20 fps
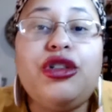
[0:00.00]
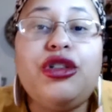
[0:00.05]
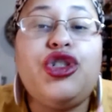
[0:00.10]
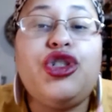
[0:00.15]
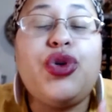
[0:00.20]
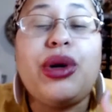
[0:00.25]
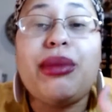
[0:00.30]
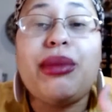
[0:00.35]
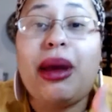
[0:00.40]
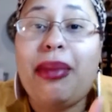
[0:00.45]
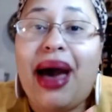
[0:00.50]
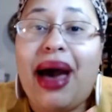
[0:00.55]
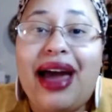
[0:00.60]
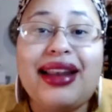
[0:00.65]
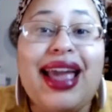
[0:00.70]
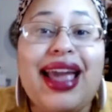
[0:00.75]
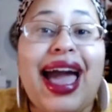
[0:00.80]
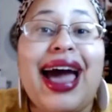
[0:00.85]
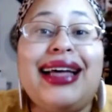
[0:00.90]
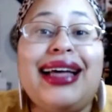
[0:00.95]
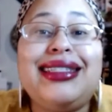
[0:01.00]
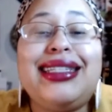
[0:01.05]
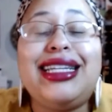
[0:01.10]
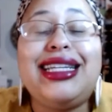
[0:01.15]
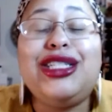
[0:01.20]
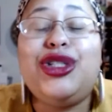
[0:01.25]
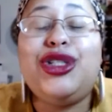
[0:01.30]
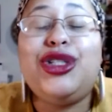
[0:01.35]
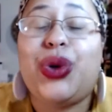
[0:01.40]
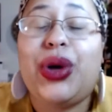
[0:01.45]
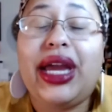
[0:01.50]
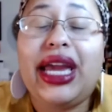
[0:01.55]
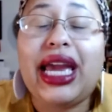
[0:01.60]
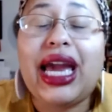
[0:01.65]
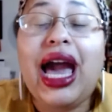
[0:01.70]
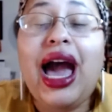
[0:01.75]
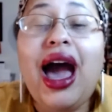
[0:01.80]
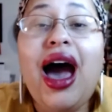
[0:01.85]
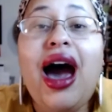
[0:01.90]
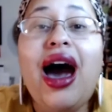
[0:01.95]
doing my podcast and doing
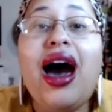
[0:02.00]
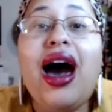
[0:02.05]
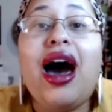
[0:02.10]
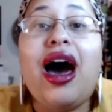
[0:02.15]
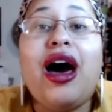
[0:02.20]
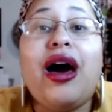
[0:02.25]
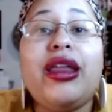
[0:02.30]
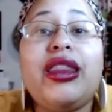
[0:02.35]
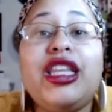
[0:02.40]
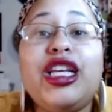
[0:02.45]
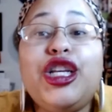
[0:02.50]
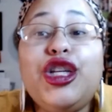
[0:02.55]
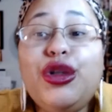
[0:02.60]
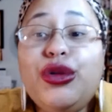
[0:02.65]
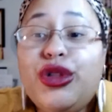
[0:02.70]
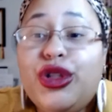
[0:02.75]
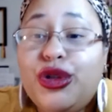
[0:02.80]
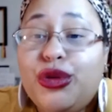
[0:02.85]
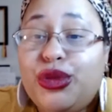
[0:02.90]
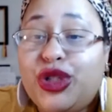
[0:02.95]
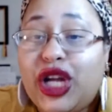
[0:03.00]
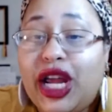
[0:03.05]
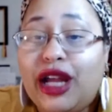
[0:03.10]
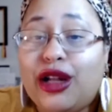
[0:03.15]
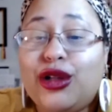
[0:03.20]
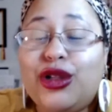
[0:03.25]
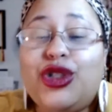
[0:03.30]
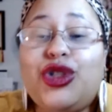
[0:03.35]
uh, the YouTube channel.